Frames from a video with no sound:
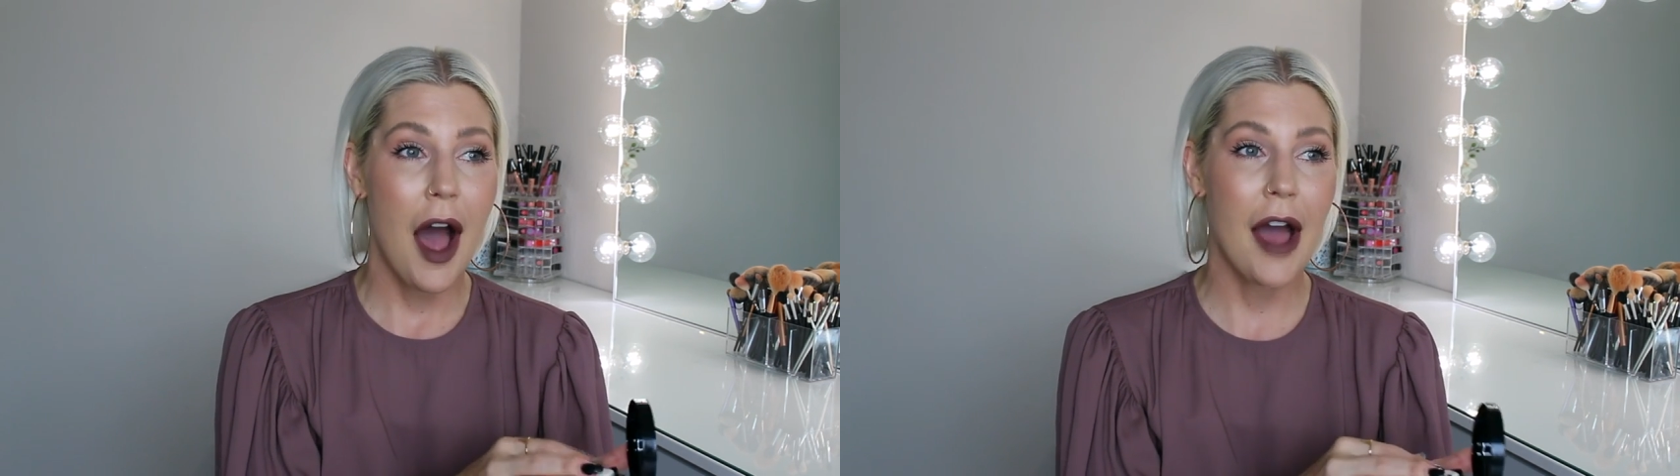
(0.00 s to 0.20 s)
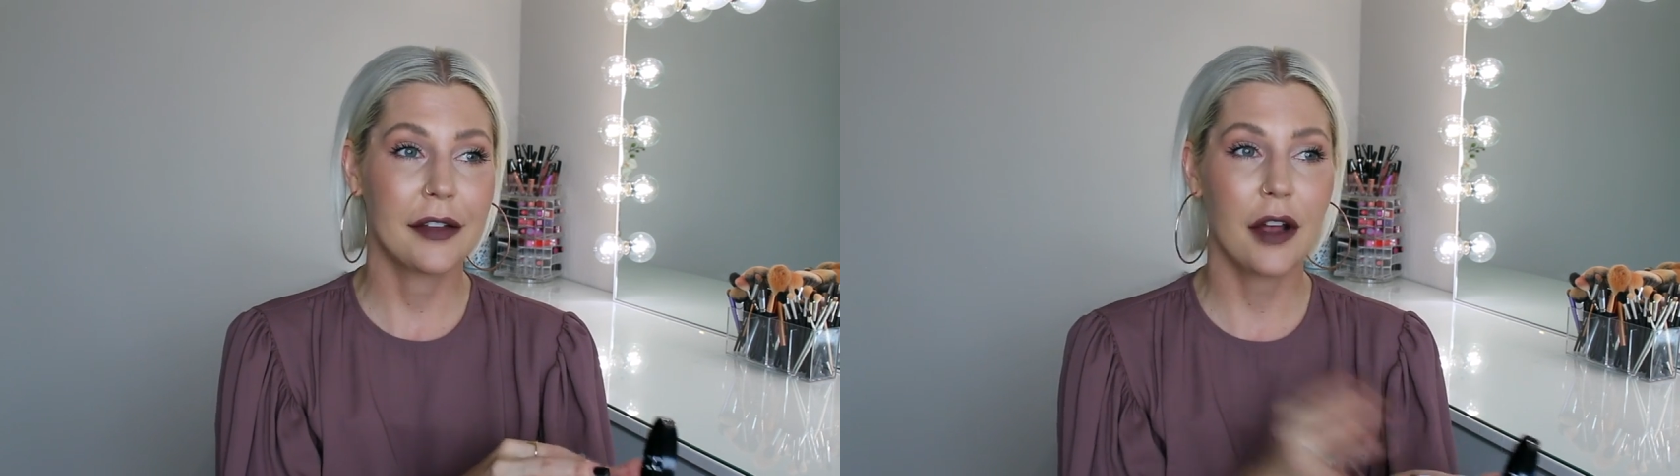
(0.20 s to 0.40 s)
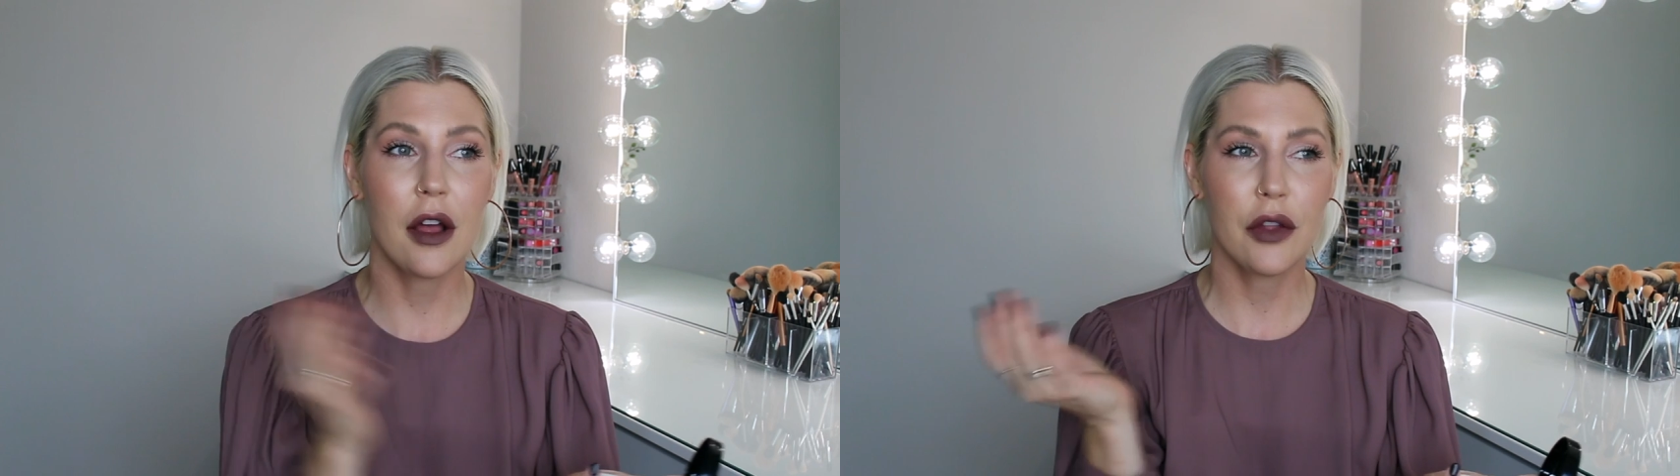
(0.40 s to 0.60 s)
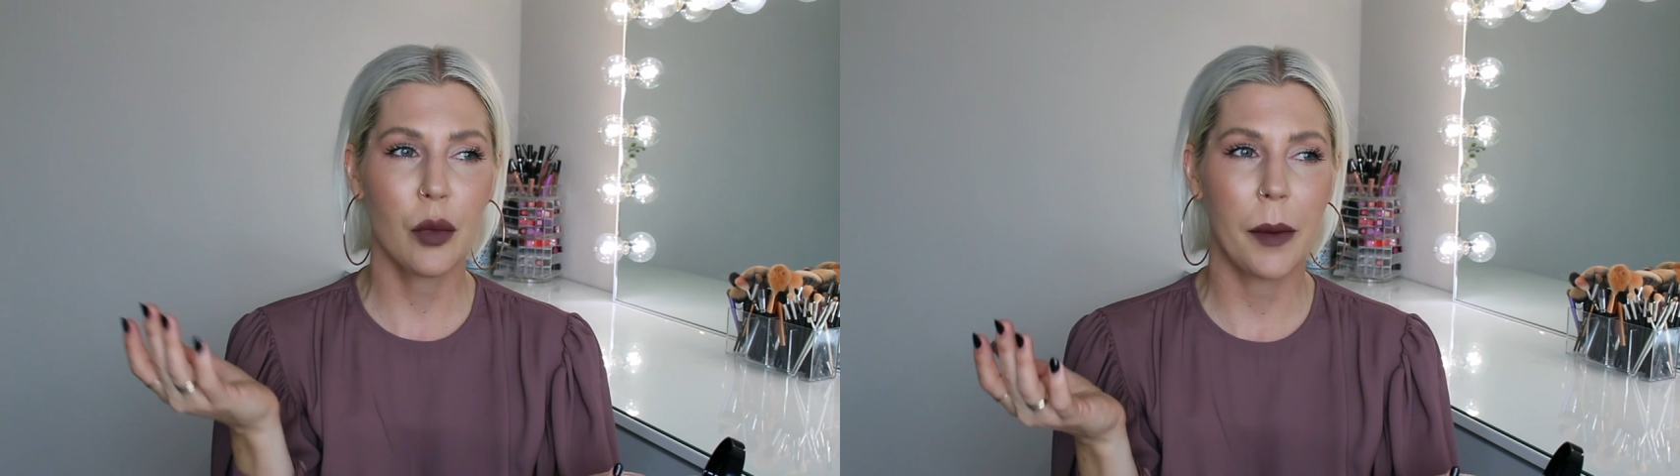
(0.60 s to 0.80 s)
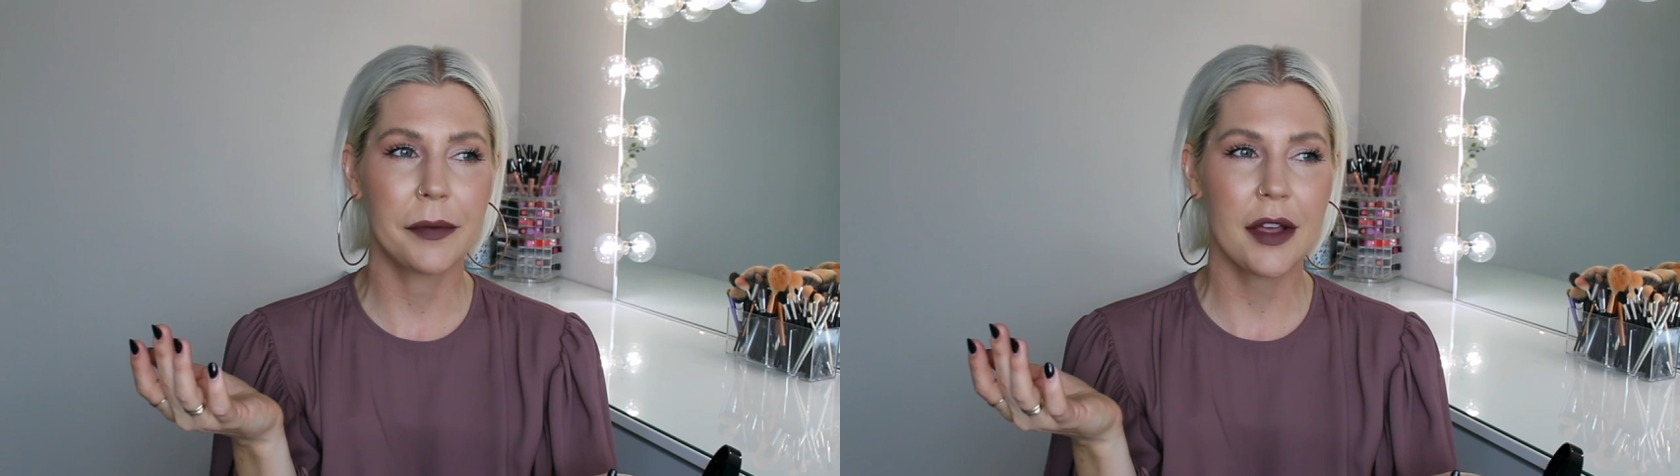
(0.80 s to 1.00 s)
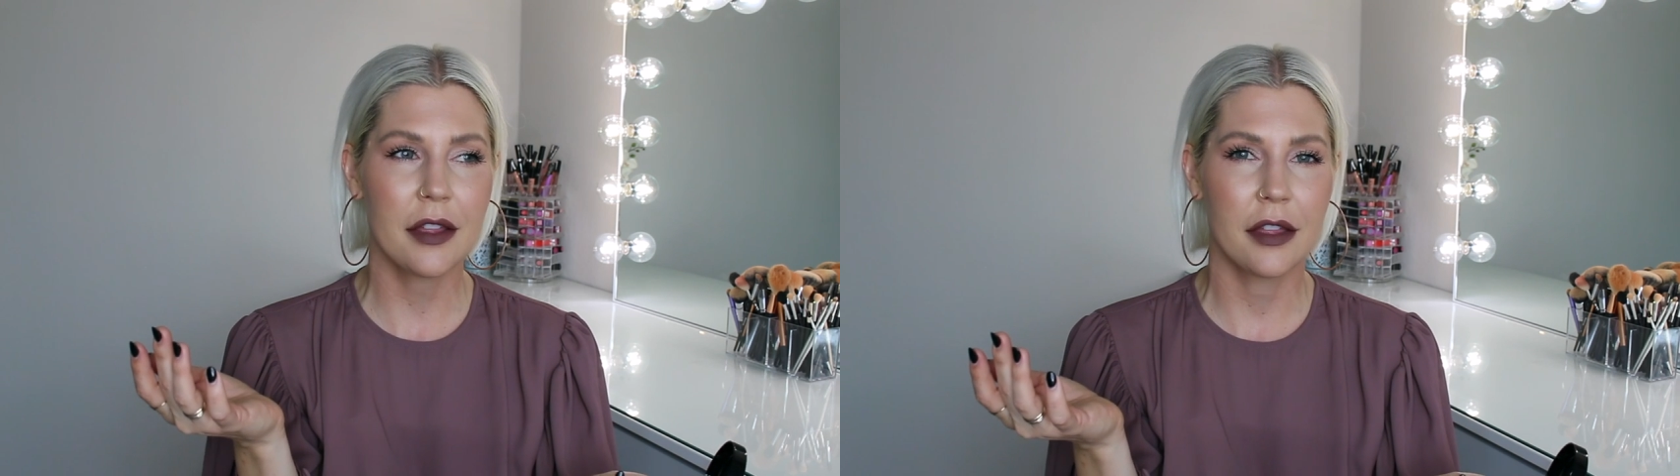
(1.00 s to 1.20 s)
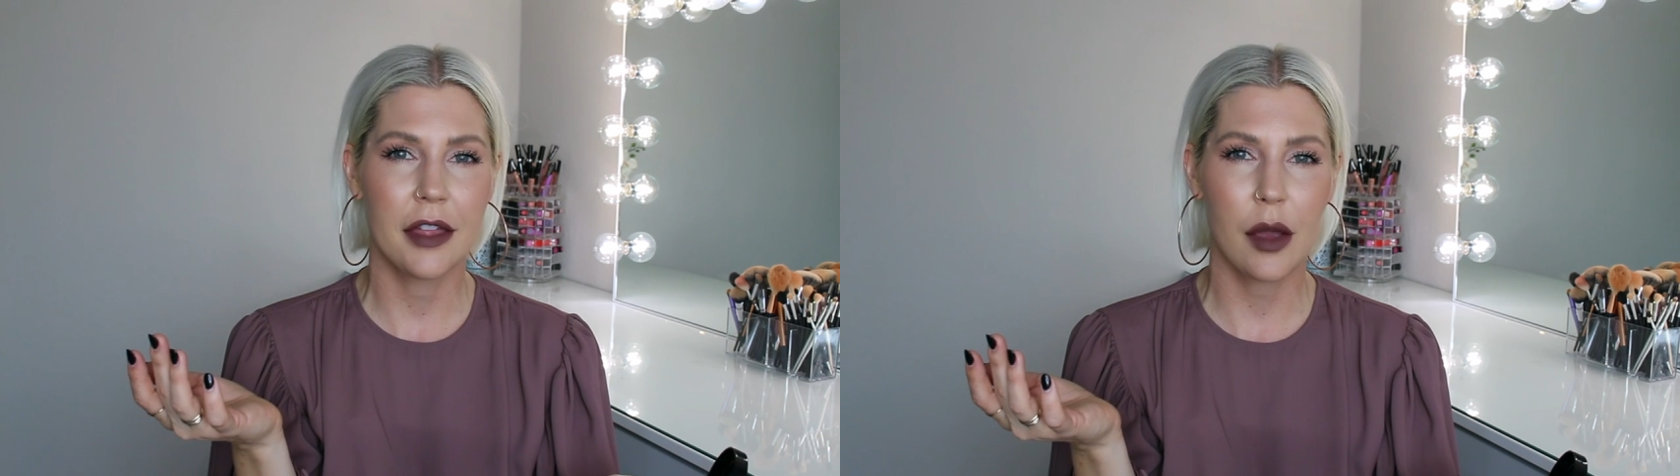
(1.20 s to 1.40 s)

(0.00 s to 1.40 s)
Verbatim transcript: I saw on their website